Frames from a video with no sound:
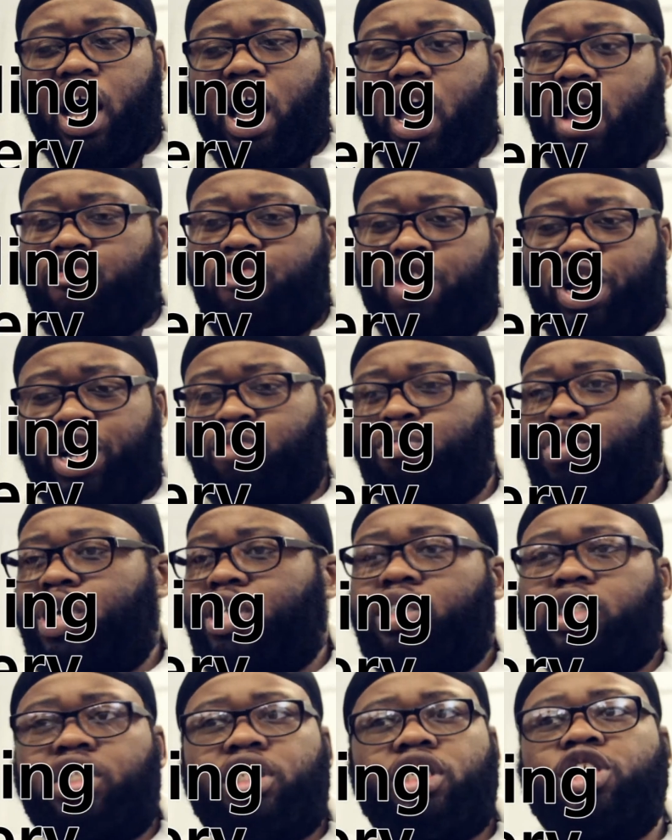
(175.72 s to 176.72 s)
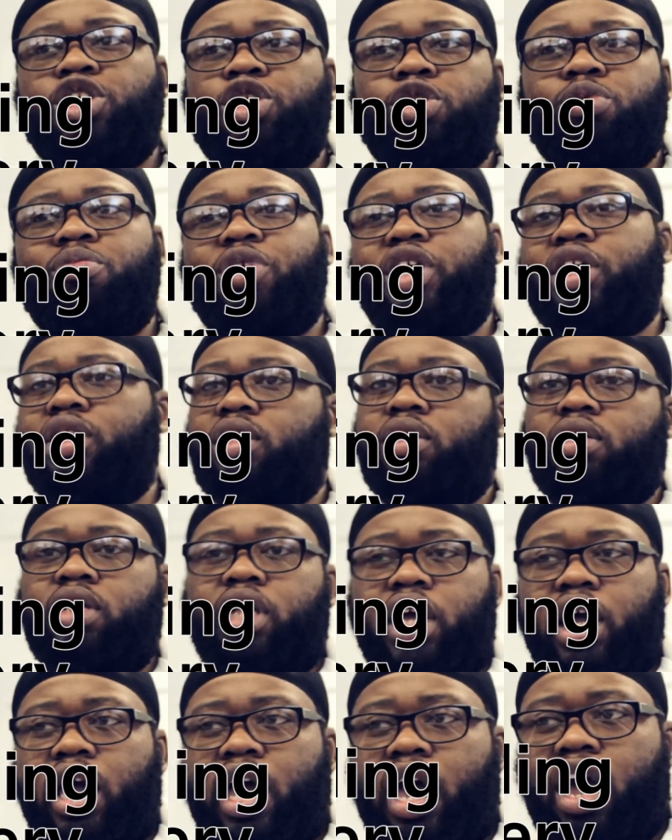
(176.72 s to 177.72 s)
I recommend tilling your bin
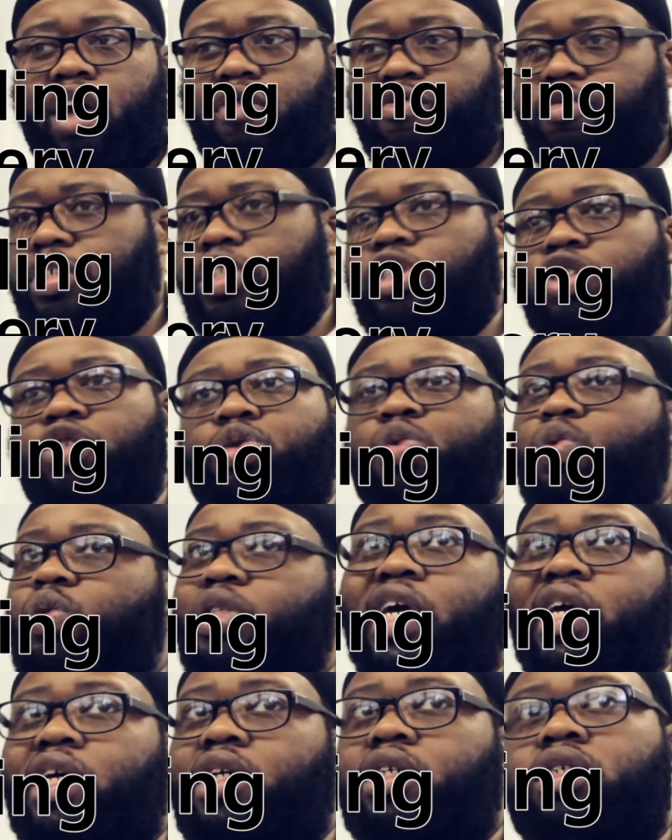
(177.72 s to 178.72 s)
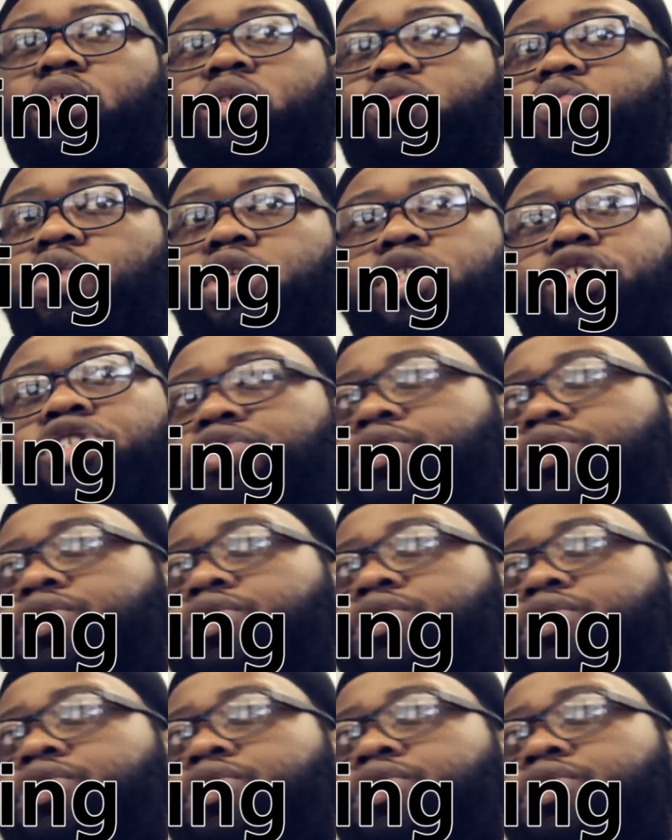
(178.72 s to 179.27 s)
every 2 days. Once